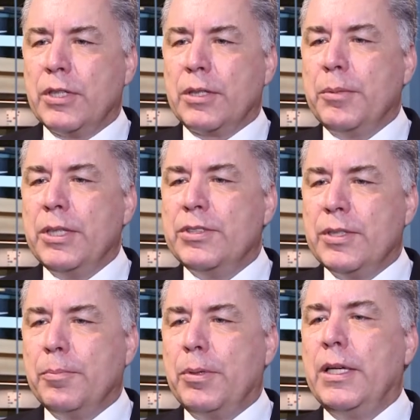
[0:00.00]
track means
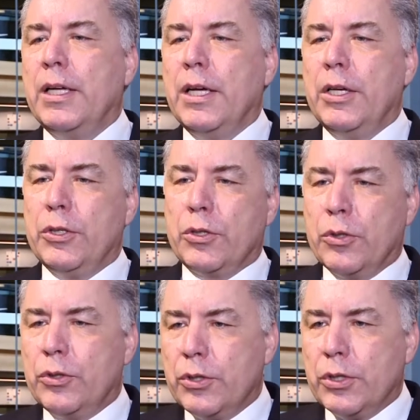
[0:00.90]
simply you
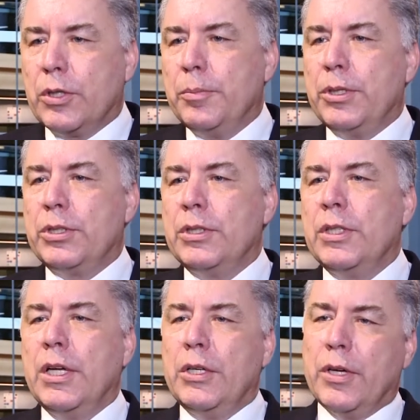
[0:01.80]
go to the Commission,
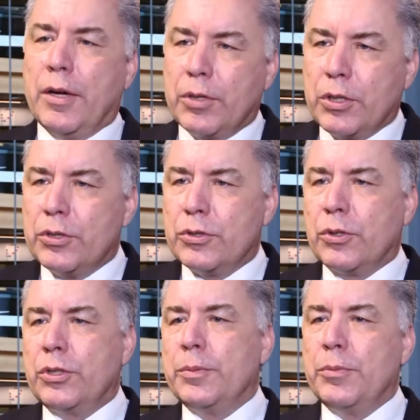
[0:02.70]
you have a
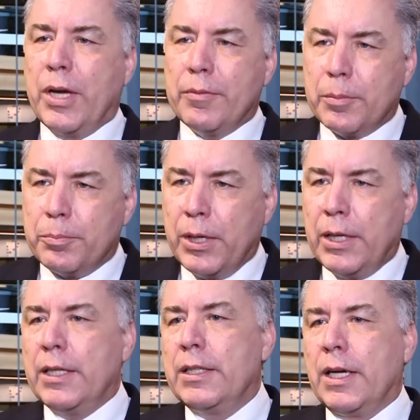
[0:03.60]
consortium, you have a
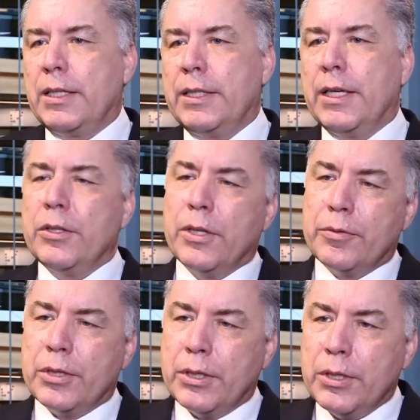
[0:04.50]
brilliant idea, you have
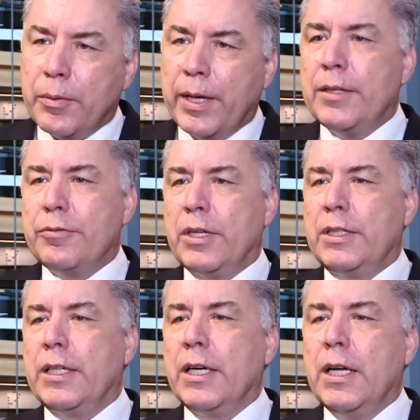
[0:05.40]
an innovative
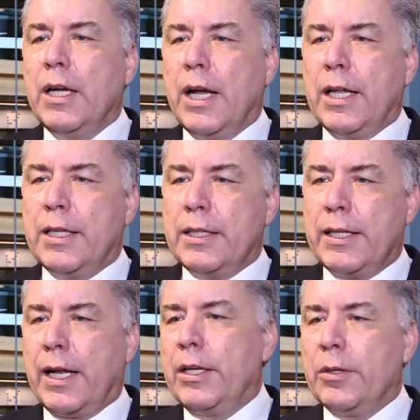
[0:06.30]
idea, and they
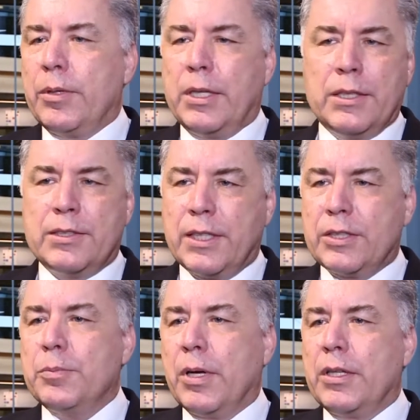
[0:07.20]
tell you within
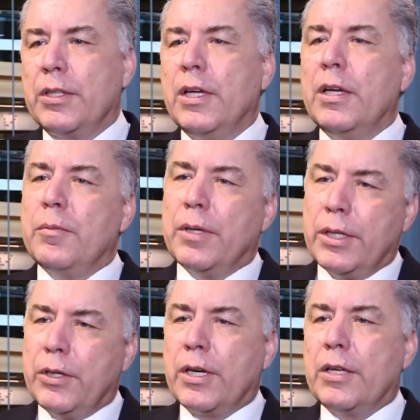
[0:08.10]
6 months whether
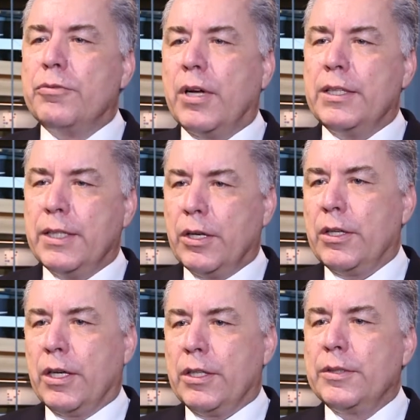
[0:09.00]
you get funded or not.